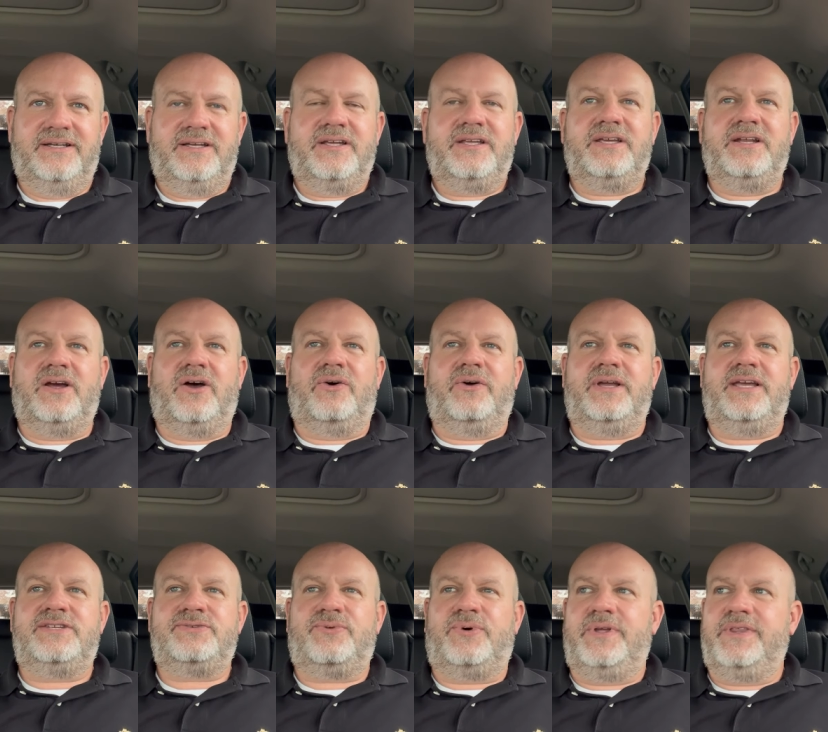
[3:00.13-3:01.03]
You know,
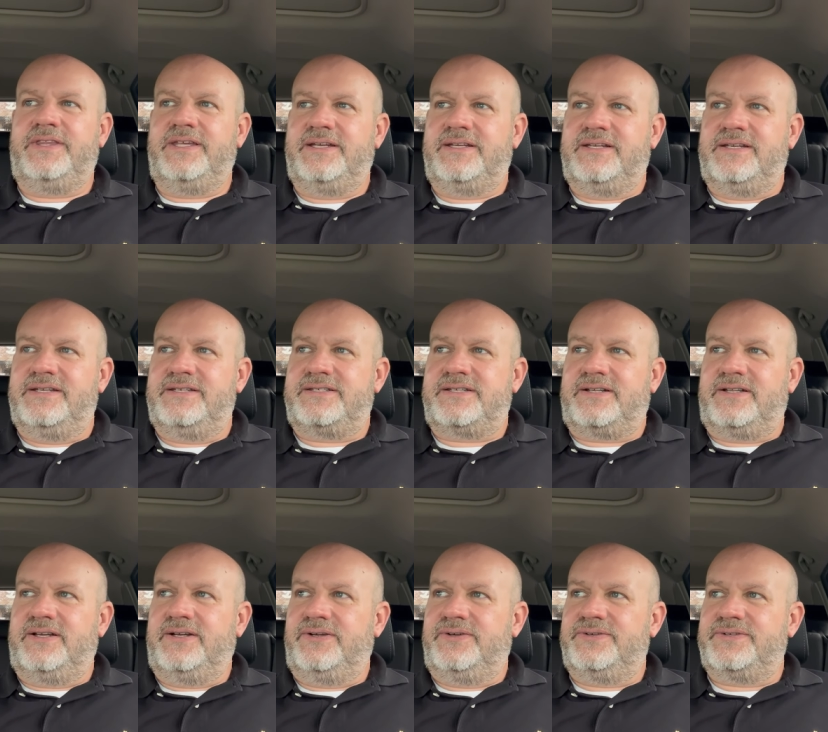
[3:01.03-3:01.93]
it's one thing to
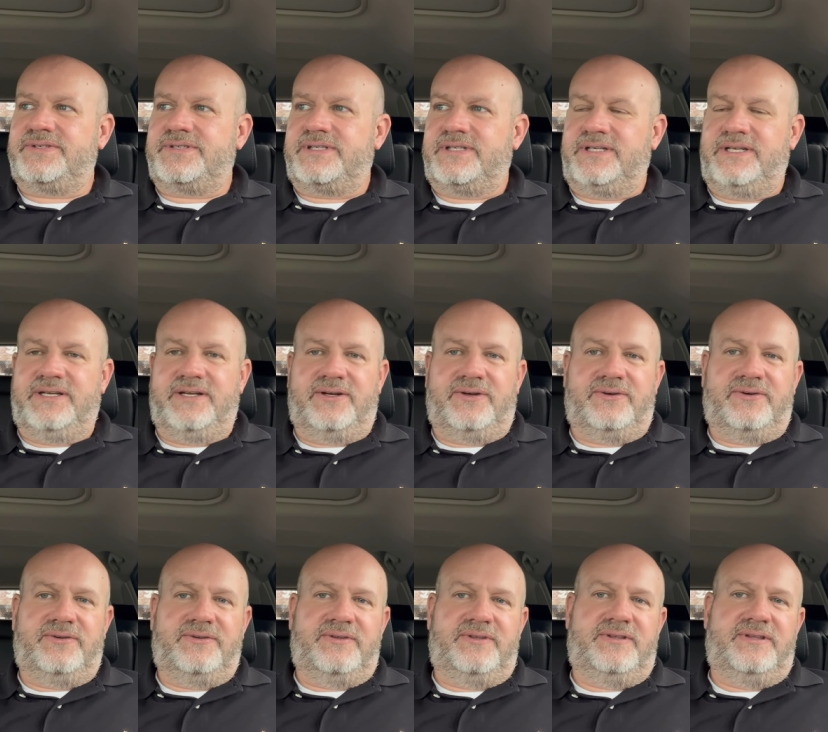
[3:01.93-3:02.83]
disclose, you
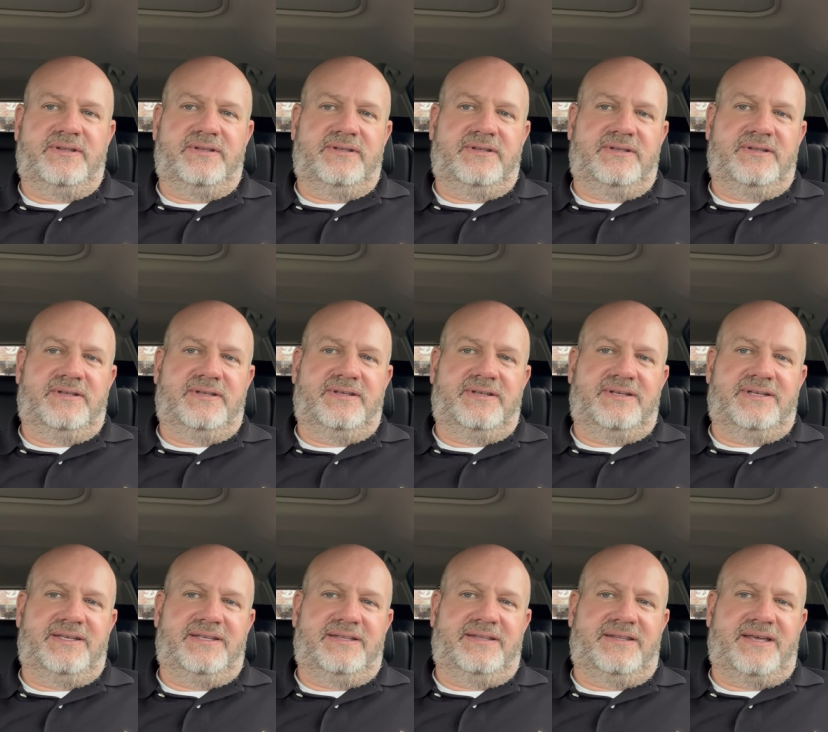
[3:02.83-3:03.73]
know,
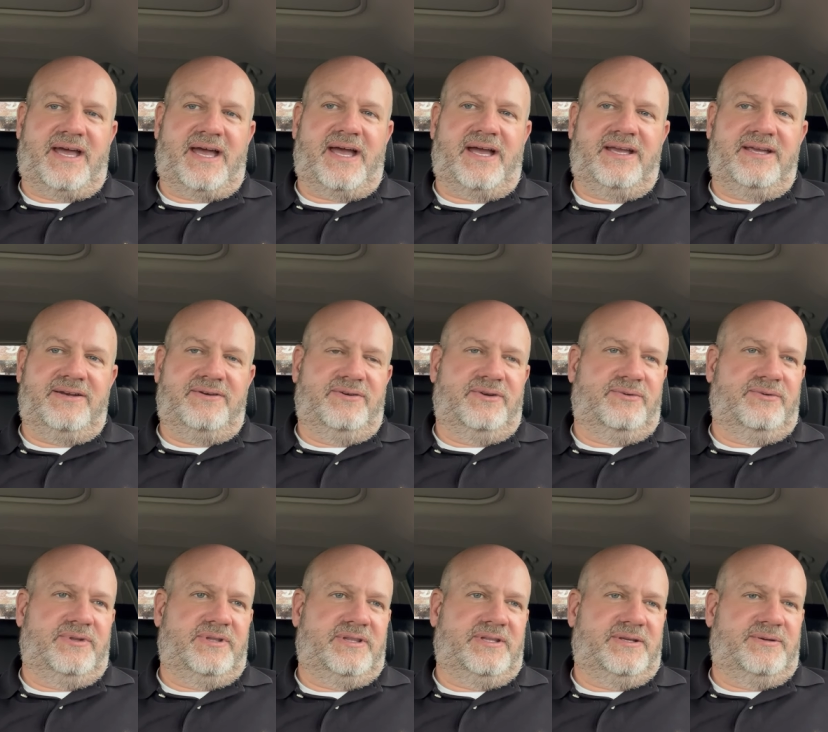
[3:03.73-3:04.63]
the it,
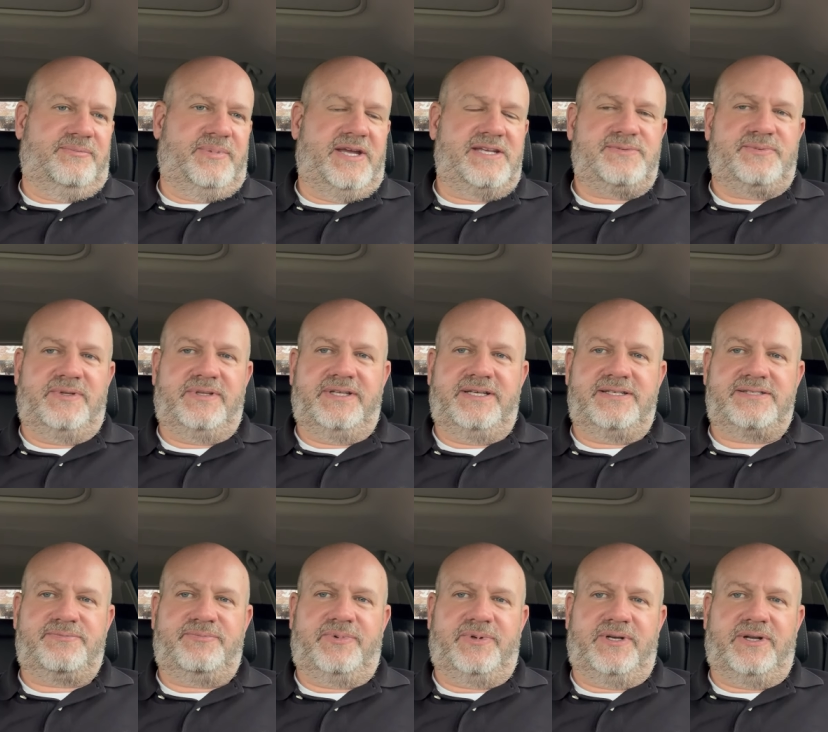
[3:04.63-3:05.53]
the basement
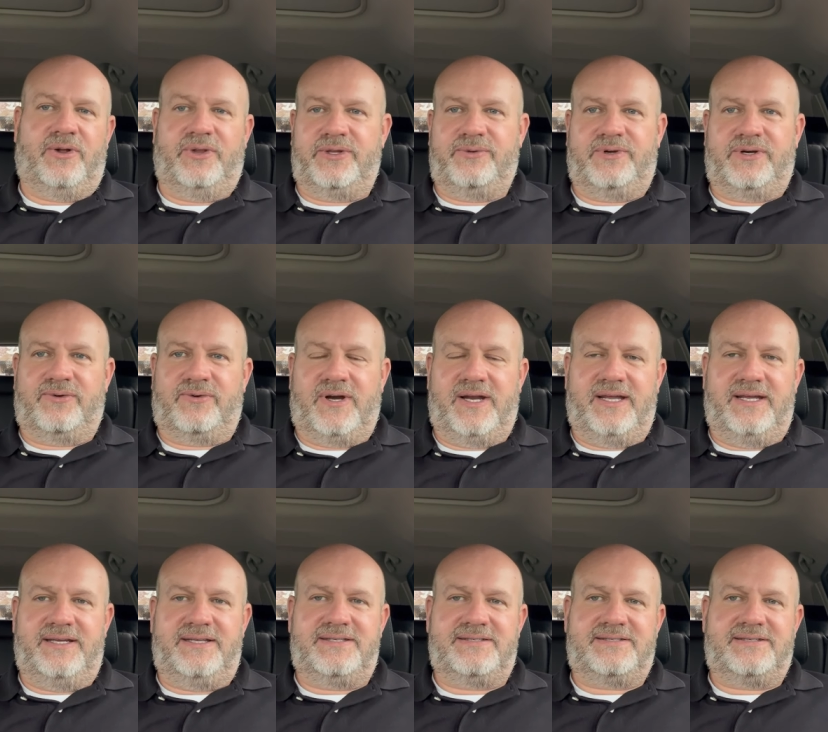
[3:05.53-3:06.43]
leaks, but only when it
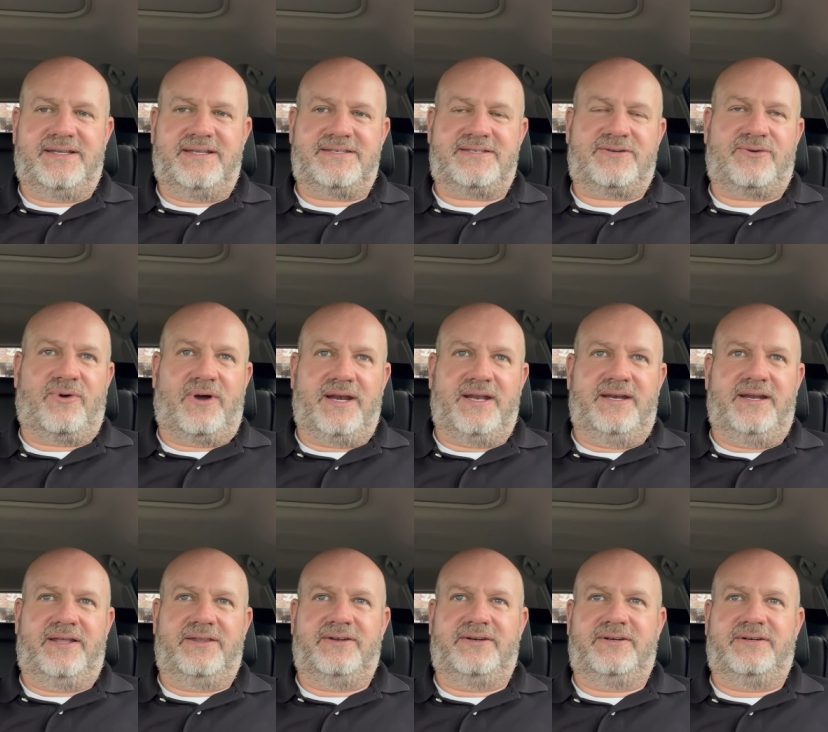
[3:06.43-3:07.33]
rains. It's quite
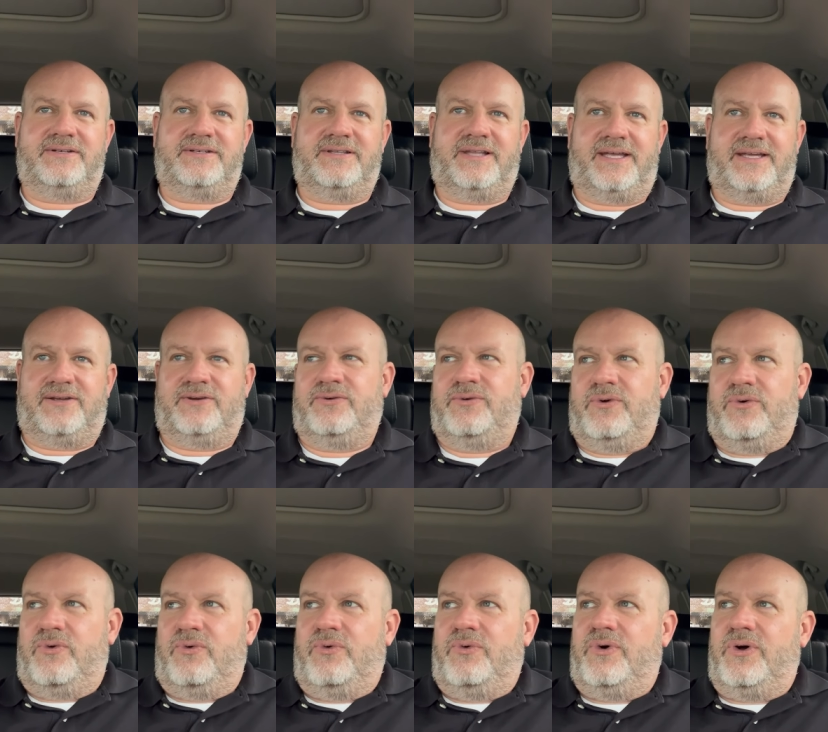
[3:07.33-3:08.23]
another like,
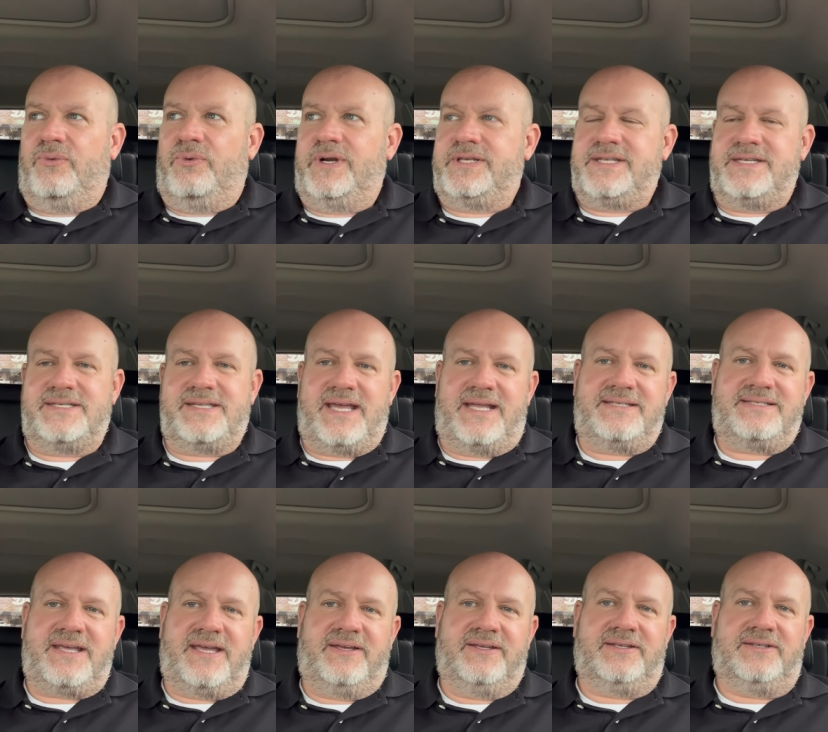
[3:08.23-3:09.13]
what does that
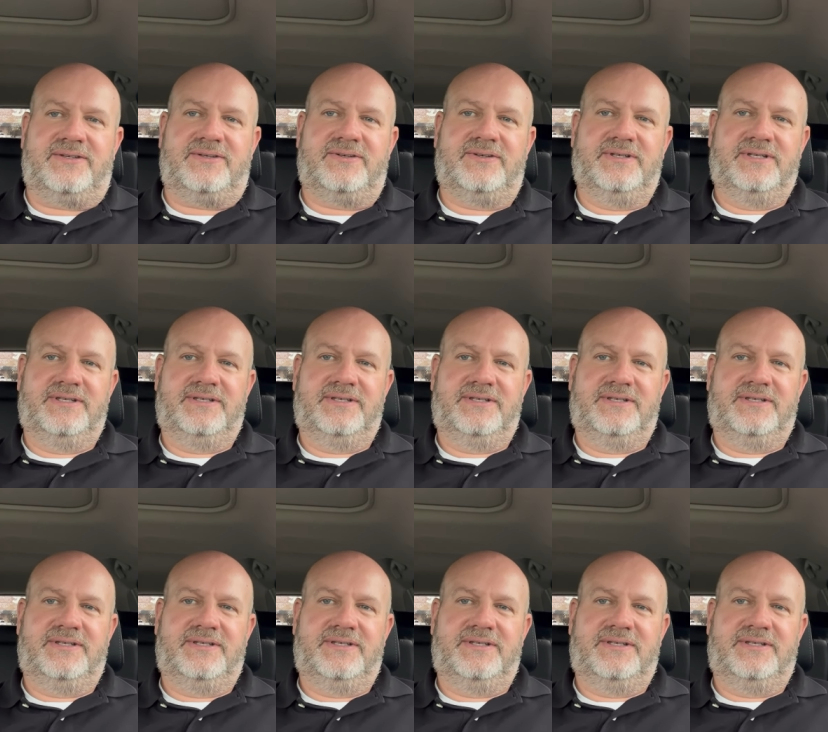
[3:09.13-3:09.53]
tell you?